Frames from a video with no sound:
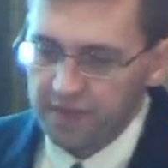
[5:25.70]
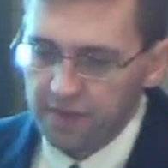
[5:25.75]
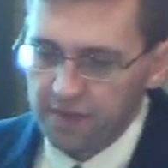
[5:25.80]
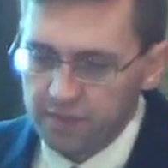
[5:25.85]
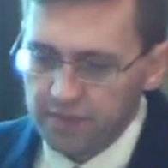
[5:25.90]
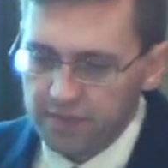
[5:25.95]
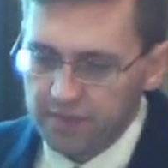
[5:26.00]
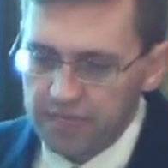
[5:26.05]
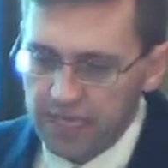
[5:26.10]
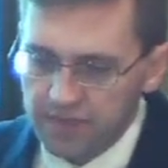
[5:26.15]

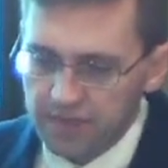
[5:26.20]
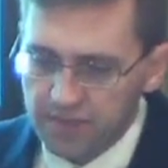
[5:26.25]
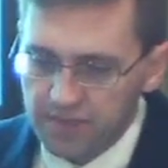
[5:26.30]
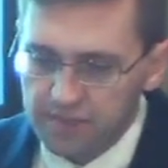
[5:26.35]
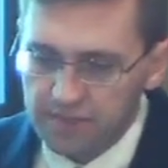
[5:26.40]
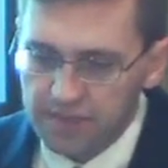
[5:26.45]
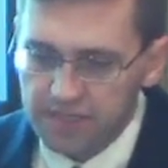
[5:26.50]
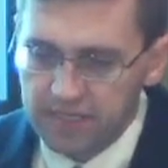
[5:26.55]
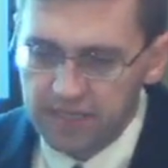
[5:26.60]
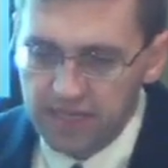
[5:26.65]
Old
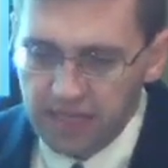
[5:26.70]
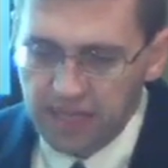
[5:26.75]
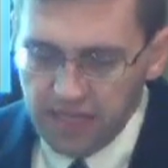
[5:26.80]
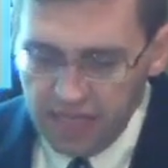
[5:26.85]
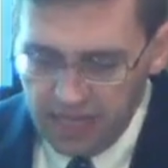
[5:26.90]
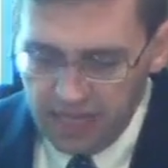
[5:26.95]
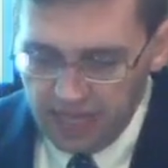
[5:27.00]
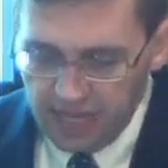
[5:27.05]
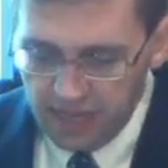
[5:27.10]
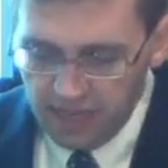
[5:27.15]
Testament,
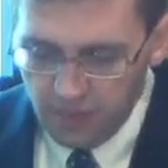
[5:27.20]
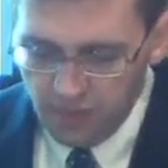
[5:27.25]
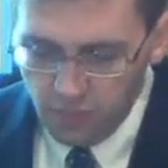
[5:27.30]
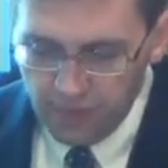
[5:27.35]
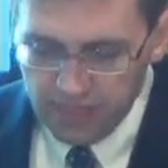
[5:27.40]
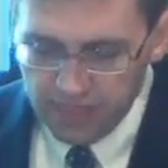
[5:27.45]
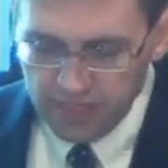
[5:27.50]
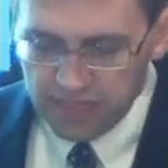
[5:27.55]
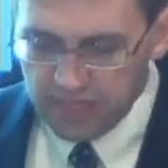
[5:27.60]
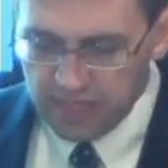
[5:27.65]
in
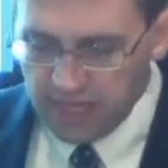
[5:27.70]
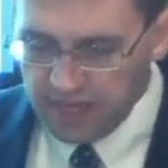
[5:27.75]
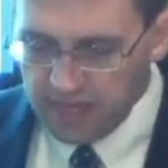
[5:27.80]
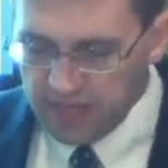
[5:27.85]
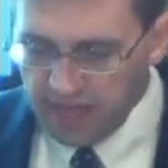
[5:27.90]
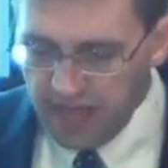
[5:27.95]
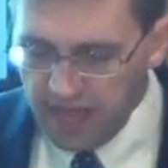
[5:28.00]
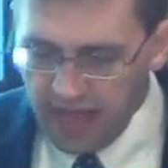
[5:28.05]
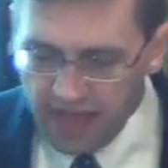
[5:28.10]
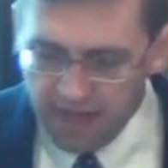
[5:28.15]
which
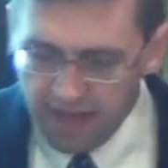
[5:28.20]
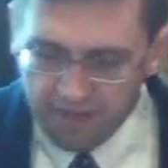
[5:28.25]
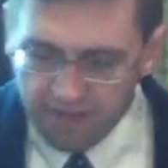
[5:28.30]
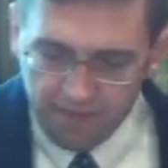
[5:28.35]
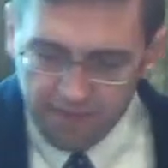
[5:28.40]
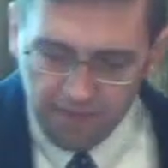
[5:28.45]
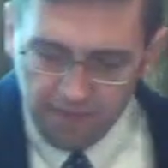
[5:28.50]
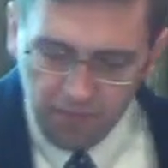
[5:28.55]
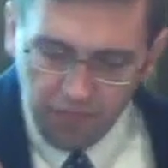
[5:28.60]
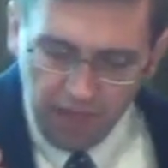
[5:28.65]
they have
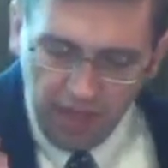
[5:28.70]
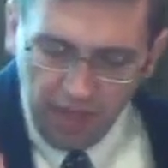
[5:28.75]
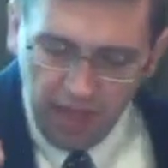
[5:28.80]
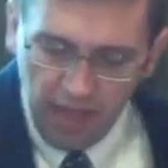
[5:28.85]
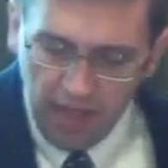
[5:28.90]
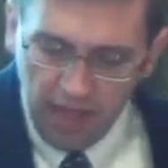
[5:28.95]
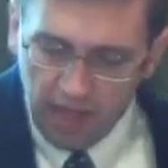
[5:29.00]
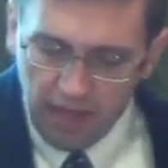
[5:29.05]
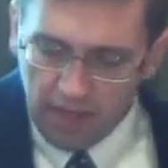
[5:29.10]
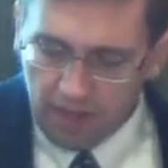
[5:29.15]

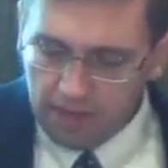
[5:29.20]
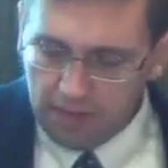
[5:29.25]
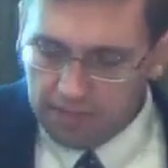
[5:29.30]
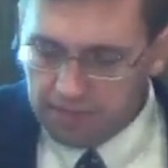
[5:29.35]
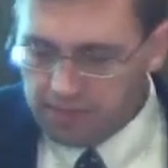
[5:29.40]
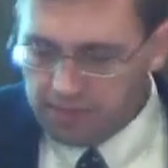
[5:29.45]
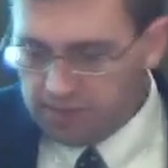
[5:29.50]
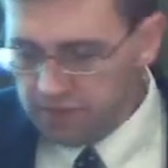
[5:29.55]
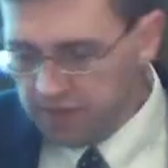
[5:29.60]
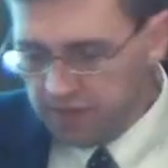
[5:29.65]

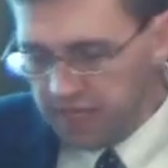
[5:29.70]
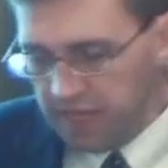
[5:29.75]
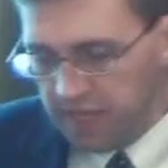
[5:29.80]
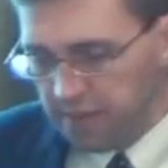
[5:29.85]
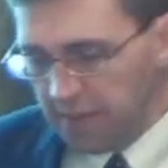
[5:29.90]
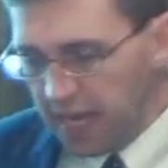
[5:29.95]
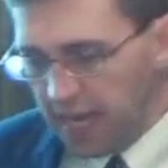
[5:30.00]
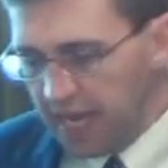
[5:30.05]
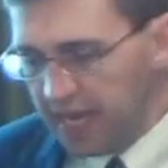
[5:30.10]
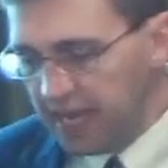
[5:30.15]
uh,
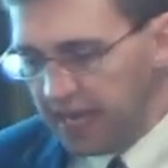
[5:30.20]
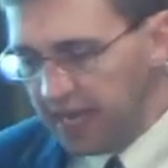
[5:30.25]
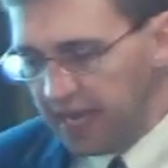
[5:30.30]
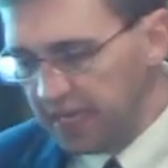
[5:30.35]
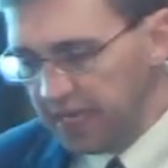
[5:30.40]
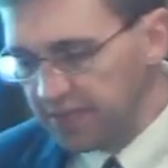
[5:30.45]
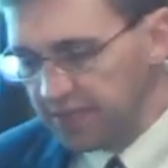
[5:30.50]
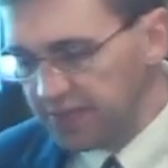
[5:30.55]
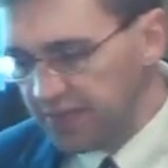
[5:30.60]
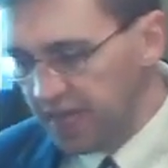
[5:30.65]
Nehemiah
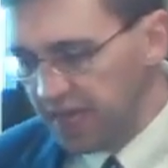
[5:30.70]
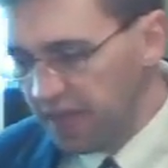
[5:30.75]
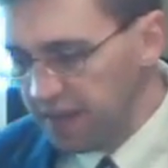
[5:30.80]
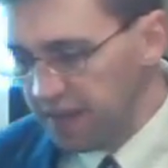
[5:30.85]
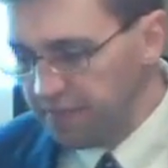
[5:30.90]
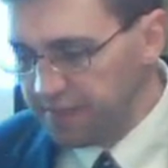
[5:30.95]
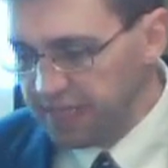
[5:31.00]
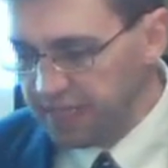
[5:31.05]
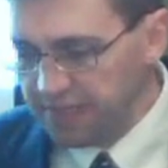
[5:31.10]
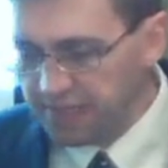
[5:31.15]
has
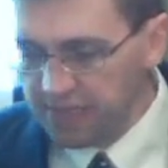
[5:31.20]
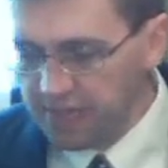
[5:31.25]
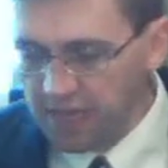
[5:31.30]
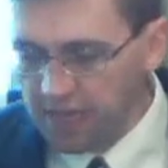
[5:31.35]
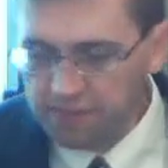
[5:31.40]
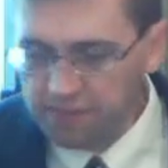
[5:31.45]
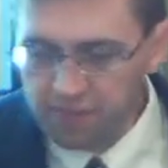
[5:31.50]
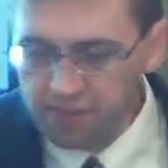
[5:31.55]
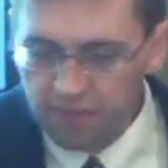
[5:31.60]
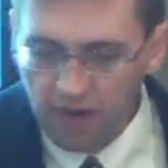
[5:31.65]
come, he's
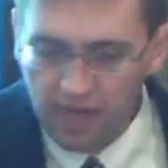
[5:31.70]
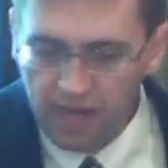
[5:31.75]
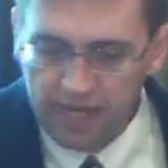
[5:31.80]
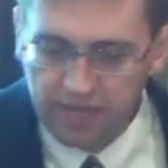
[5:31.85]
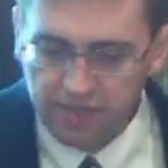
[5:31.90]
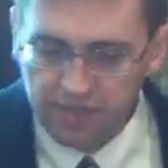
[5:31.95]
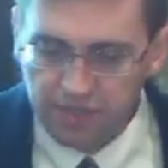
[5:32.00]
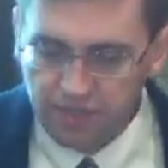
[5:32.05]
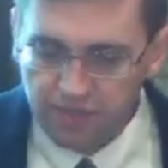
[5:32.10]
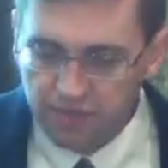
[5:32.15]
come
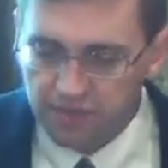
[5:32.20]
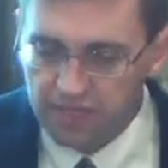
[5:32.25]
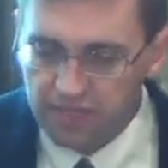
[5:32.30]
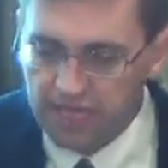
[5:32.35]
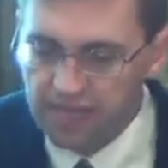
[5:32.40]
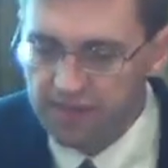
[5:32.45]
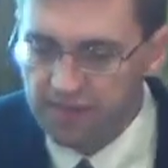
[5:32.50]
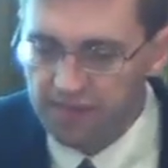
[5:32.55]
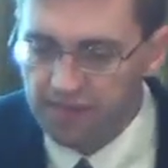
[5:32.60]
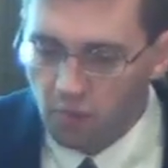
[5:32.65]
trying to
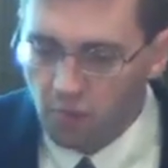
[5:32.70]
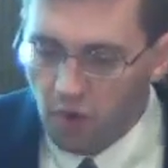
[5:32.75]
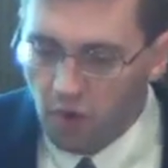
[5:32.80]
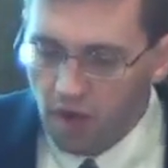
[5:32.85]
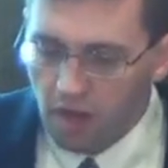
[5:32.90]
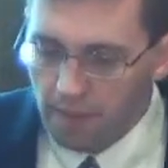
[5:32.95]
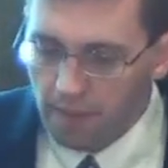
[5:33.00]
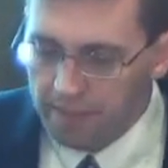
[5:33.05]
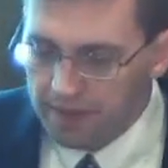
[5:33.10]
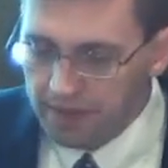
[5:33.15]
get the
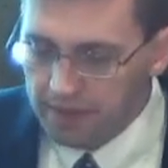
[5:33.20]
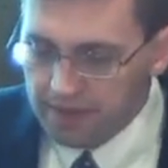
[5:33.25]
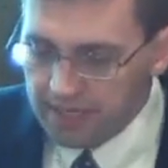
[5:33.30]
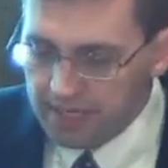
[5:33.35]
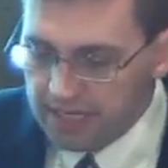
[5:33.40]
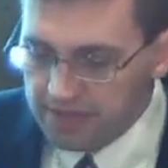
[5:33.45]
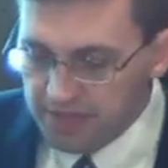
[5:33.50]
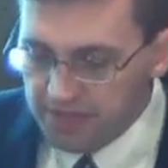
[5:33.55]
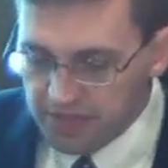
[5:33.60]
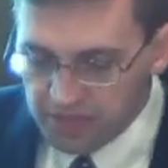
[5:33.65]
wall built, and
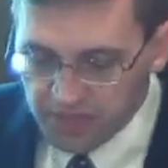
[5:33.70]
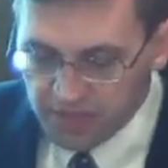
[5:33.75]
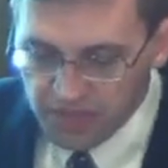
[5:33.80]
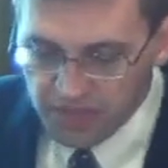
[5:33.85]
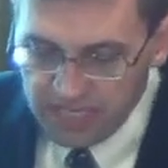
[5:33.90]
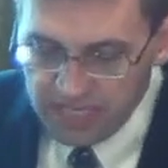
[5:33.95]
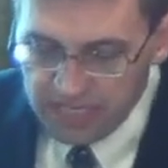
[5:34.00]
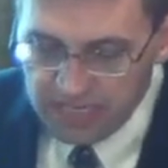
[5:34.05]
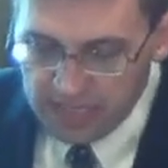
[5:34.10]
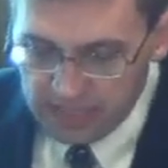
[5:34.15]
he's
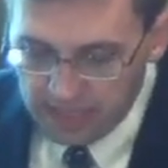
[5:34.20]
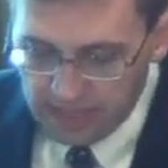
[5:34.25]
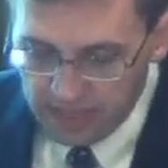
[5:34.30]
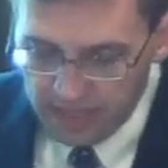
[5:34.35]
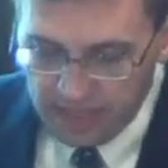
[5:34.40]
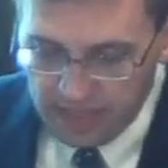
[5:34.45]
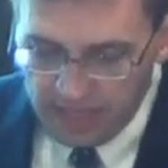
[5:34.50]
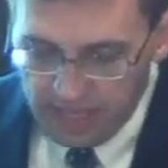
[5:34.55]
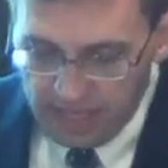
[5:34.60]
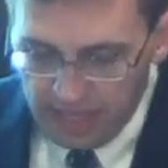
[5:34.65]
succeeded
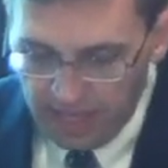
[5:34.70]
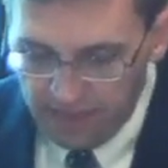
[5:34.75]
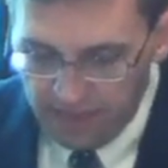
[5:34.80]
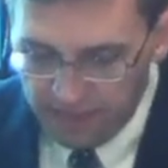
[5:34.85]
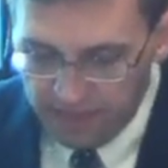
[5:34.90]
in